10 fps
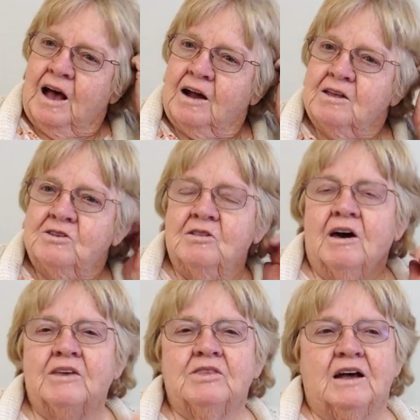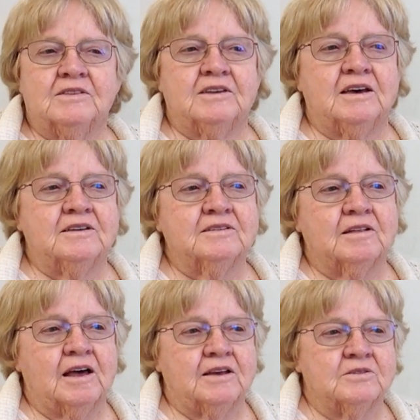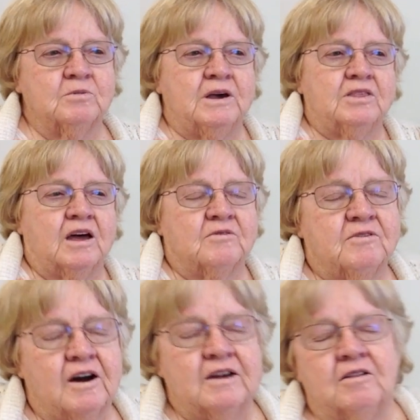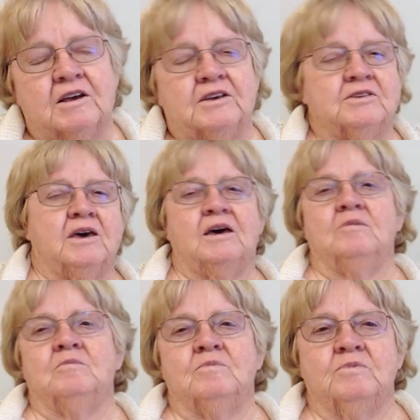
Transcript: How did you like that test last week, that final exam?